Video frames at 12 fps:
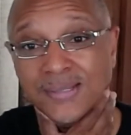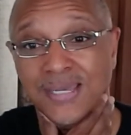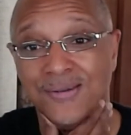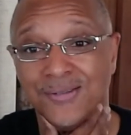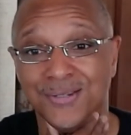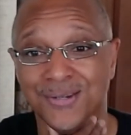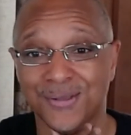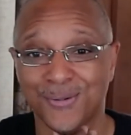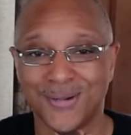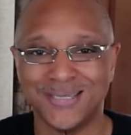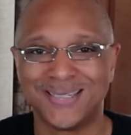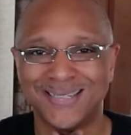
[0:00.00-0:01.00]
here's another
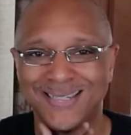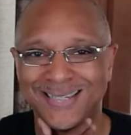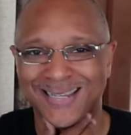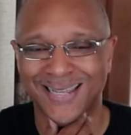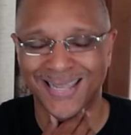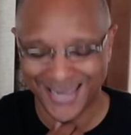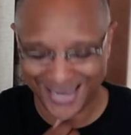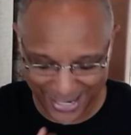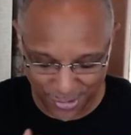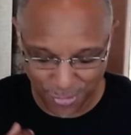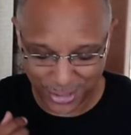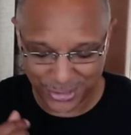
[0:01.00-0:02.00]
question.
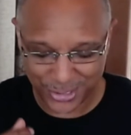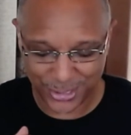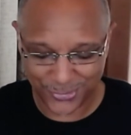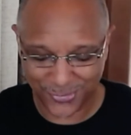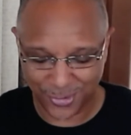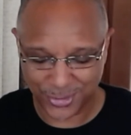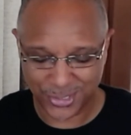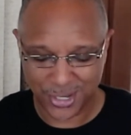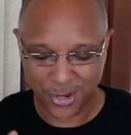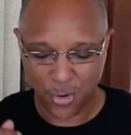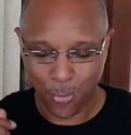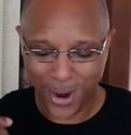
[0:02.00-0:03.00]
According to this verse,
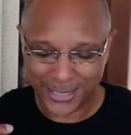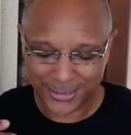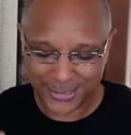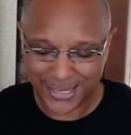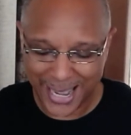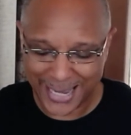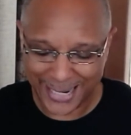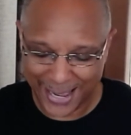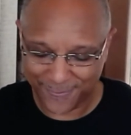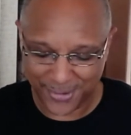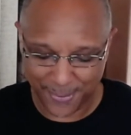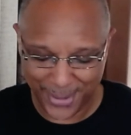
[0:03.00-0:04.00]
why does God
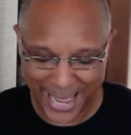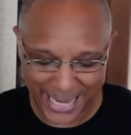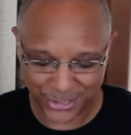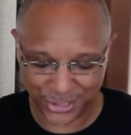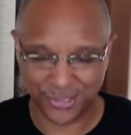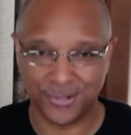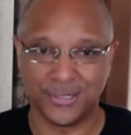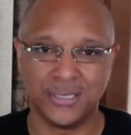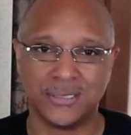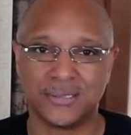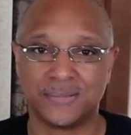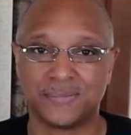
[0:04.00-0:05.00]
have compassion on
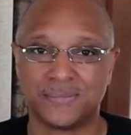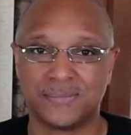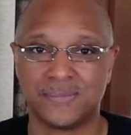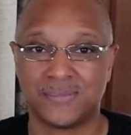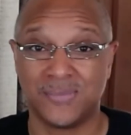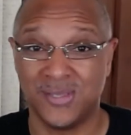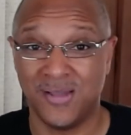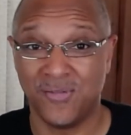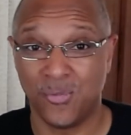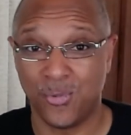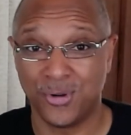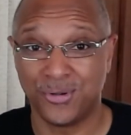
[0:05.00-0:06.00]
us? You ever
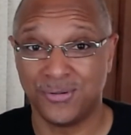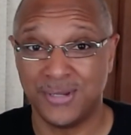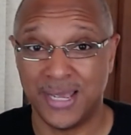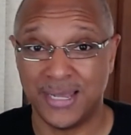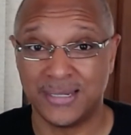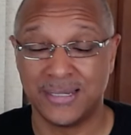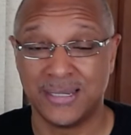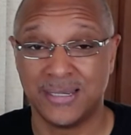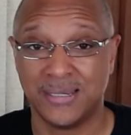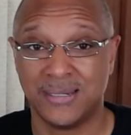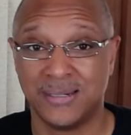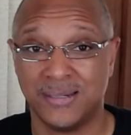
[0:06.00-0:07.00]
wondered that?
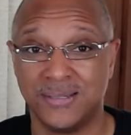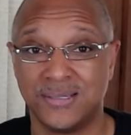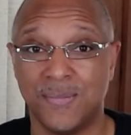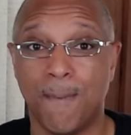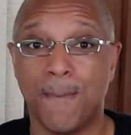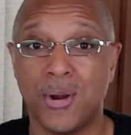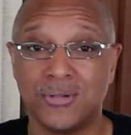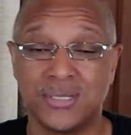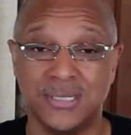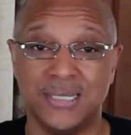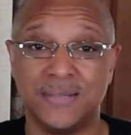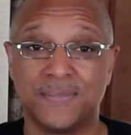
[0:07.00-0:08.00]
Listen,
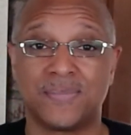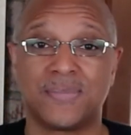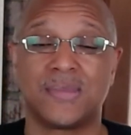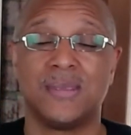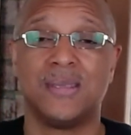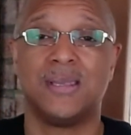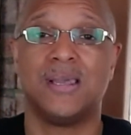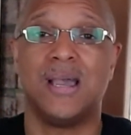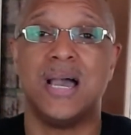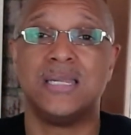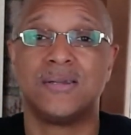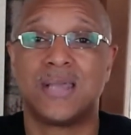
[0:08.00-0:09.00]
mercy,
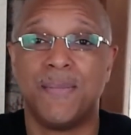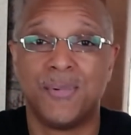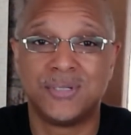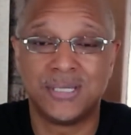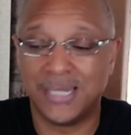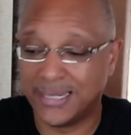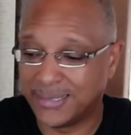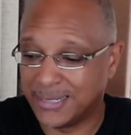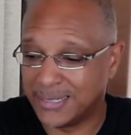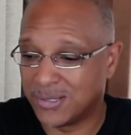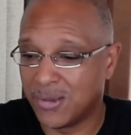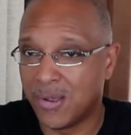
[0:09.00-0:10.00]
I look at mercy like
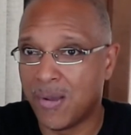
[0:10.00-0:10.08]
this